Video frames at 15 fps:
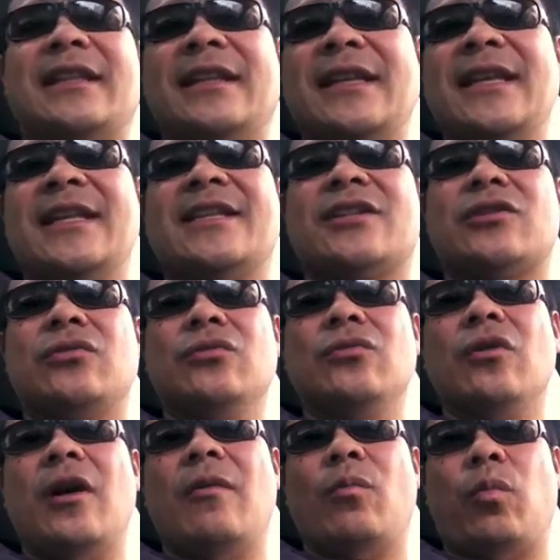leads
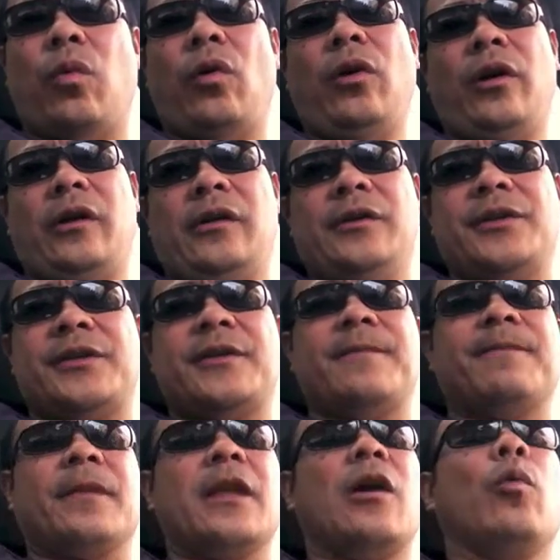to wars.
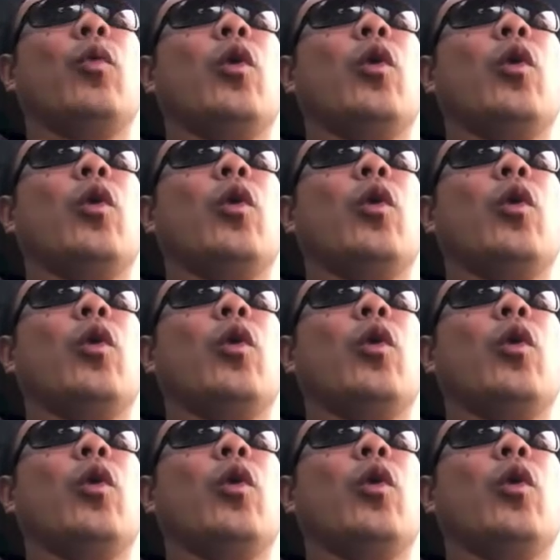A